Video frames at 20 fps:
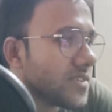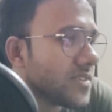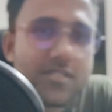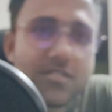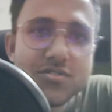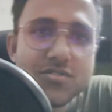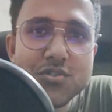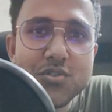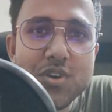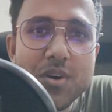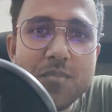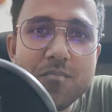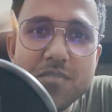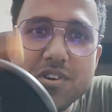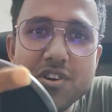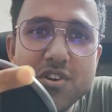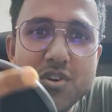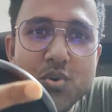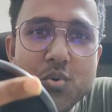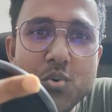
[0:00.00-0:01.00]
So
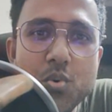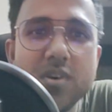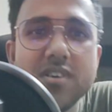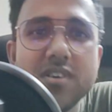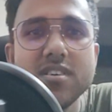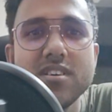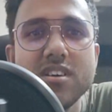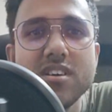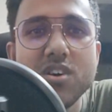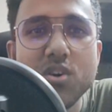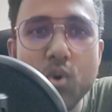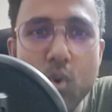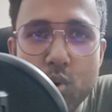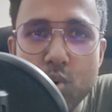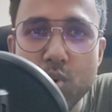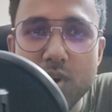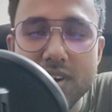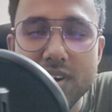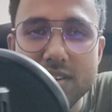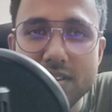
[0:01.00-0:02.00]
number 2,
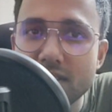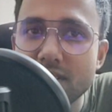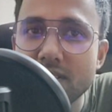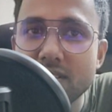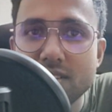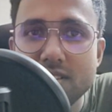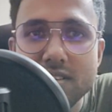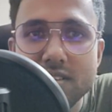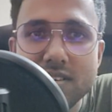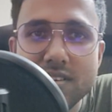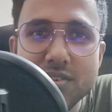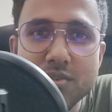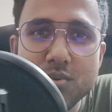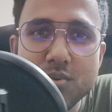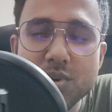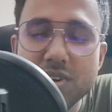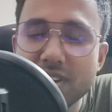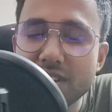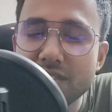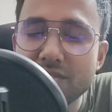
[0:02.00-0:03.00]
Codulator.
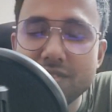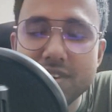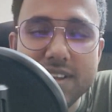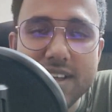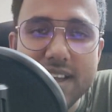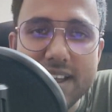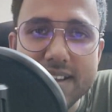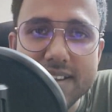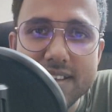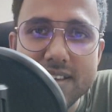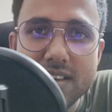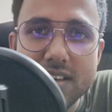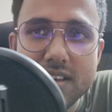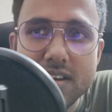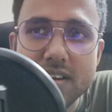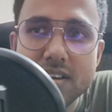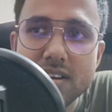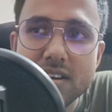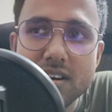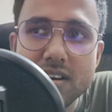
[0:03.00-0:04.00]
You give it any
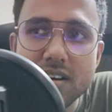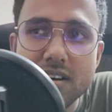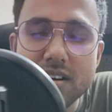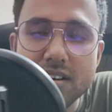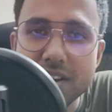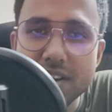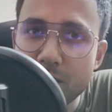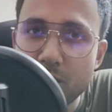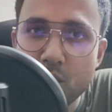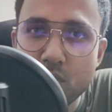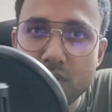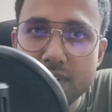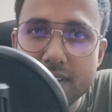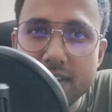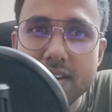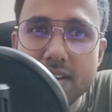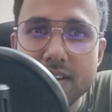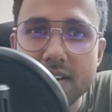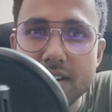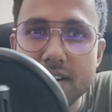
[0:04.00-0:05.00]
repo
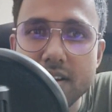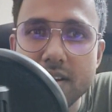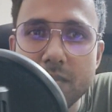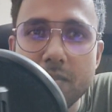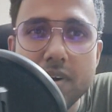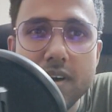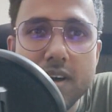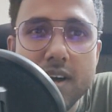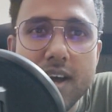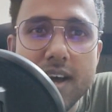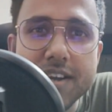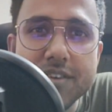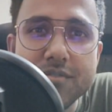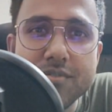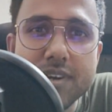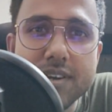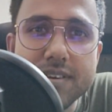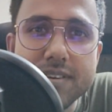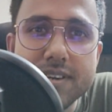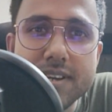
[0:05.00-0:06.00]
link in GitHub, and it
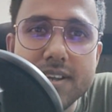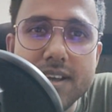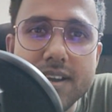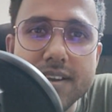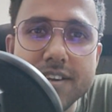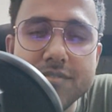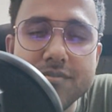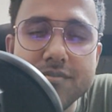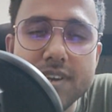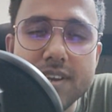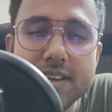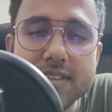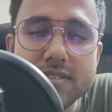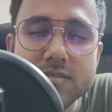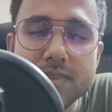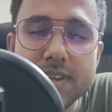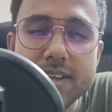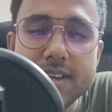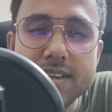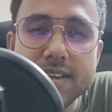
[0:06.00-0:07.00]
will read and it will
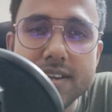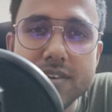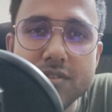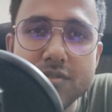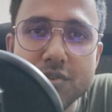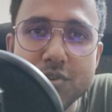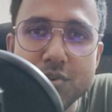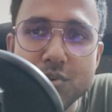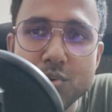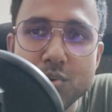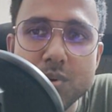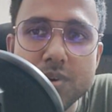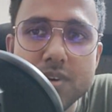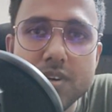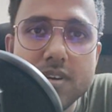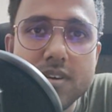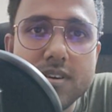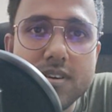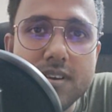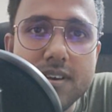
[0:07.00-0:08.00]
explain it to you
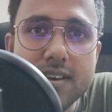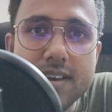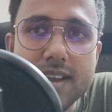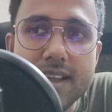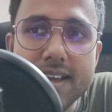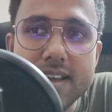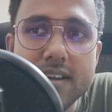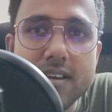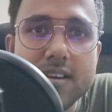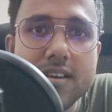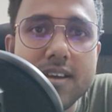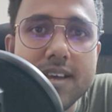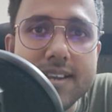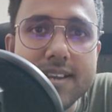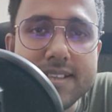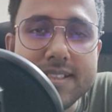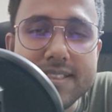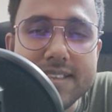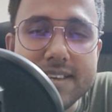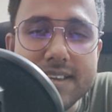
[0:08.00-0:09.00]
like
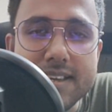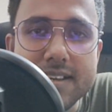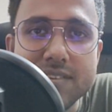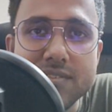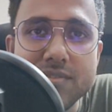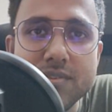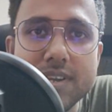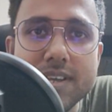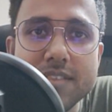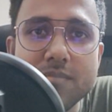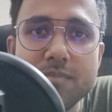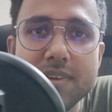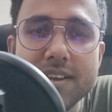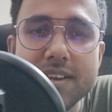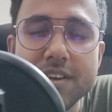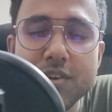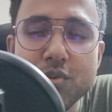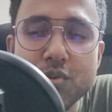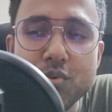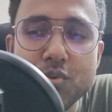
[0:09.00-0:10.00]
anything. It will explain
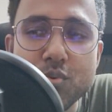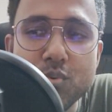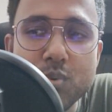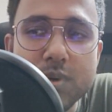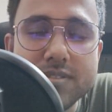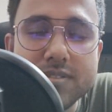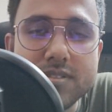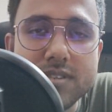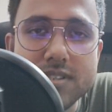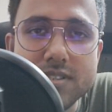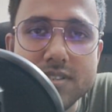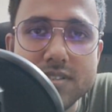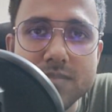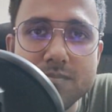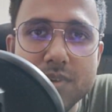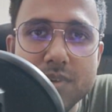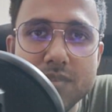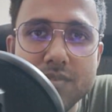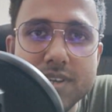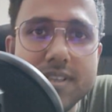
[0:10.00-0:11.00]
it to you in such a
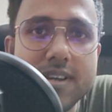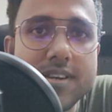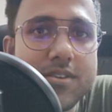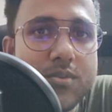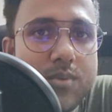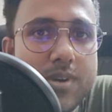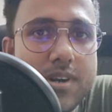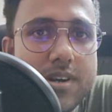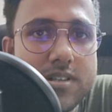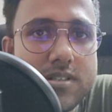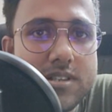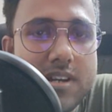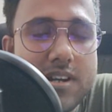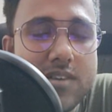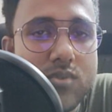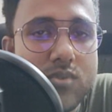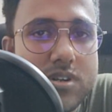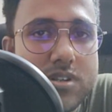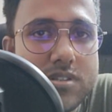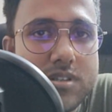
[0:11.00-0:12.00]
simple way that you will
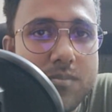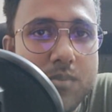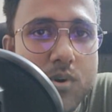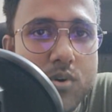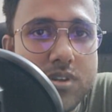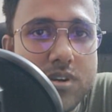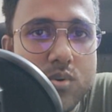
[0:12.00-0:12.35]
understand what's about the